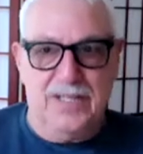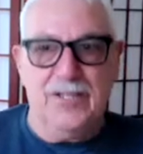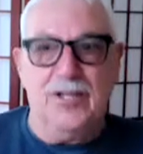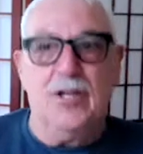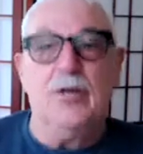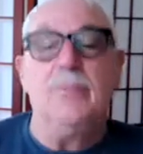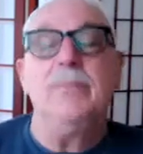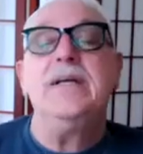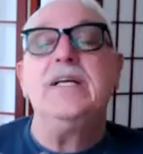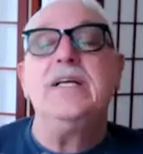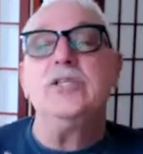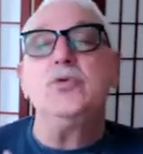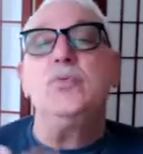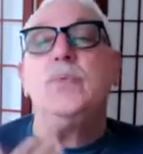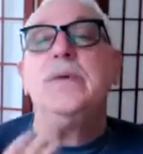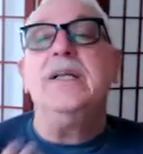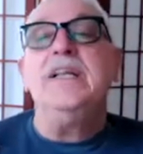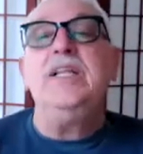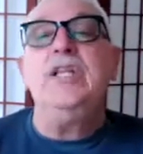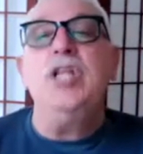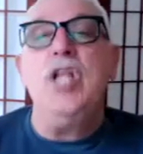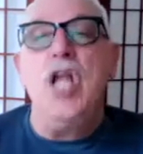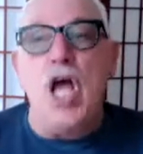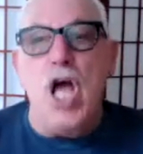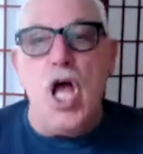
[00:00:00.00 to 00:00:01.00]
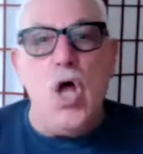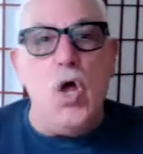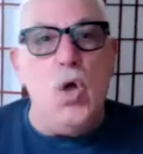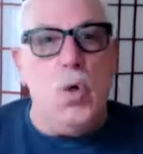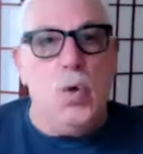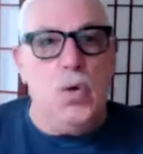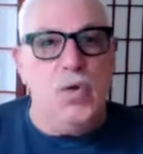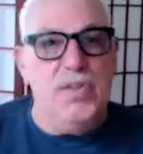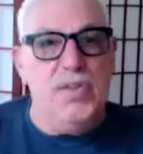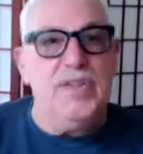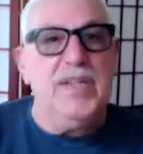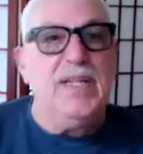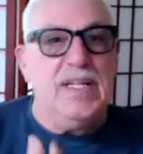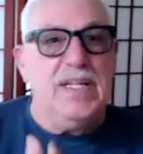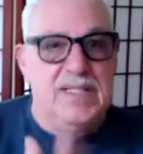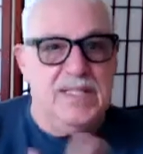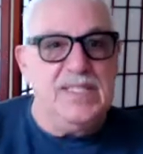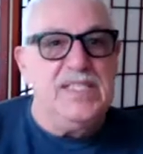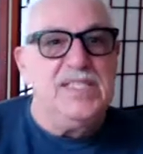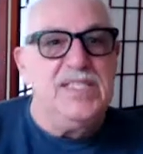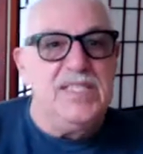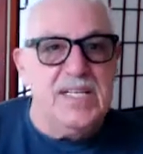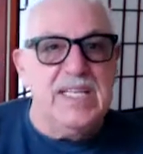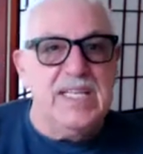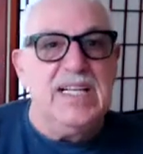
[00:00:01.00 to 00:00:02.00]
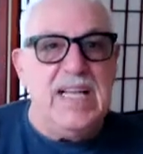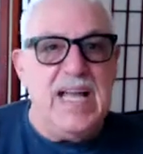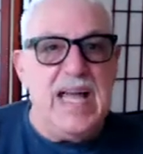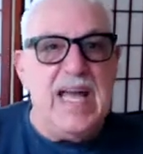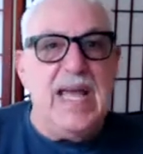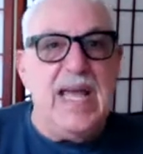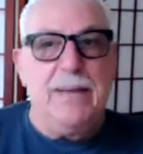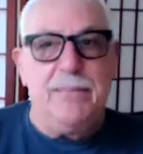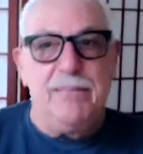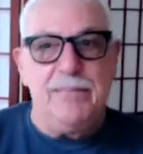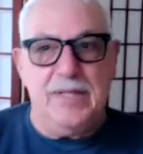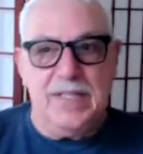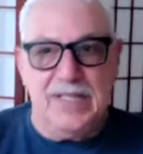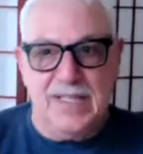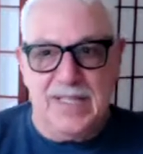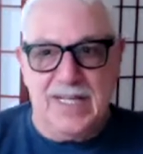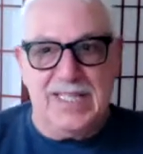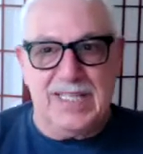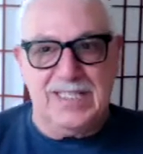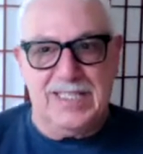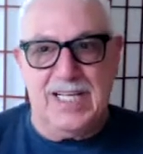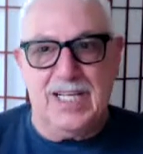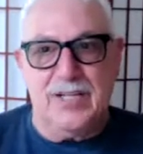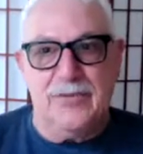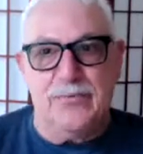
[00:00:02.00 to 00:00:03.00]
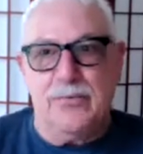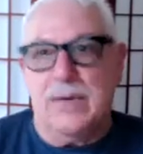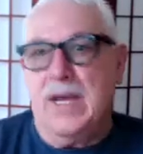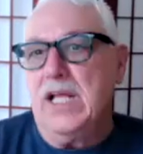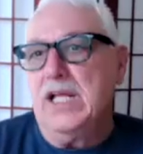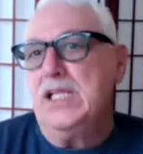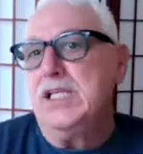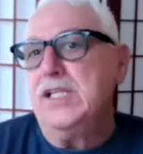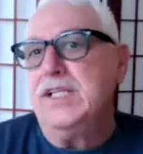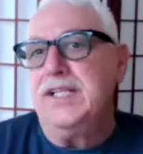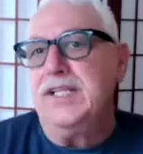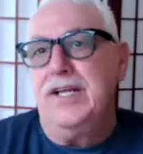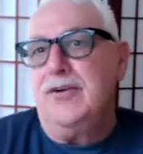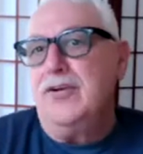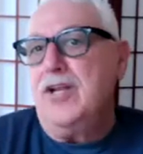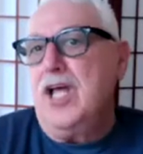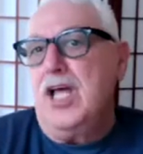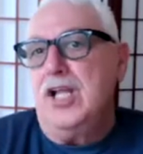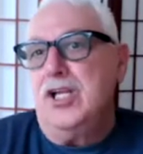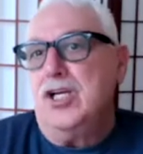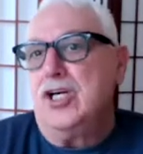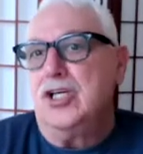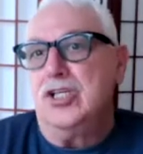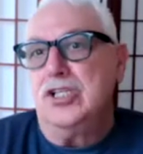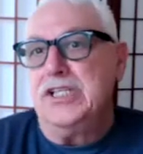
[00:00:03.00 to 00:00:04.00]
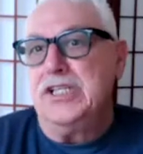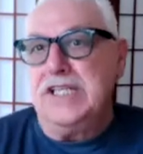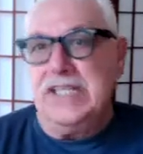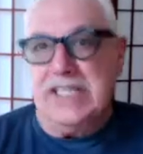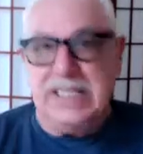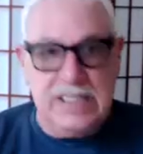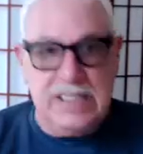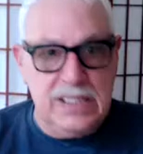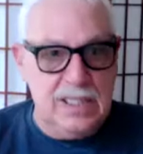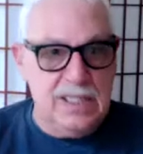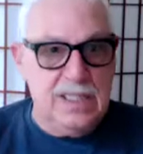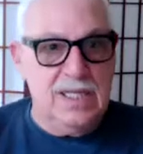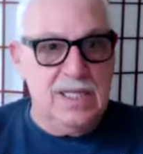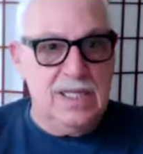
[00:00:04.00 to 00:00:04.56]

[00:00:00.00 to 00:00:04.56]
you know, because we know that this can happen, that death rattle, and they're not hurting.